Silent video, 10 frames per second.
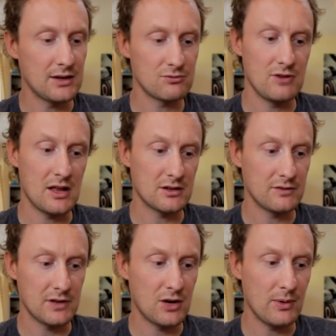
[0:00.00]
It's
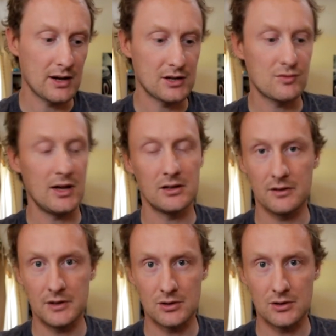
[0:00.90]
relatively quick, it's relatively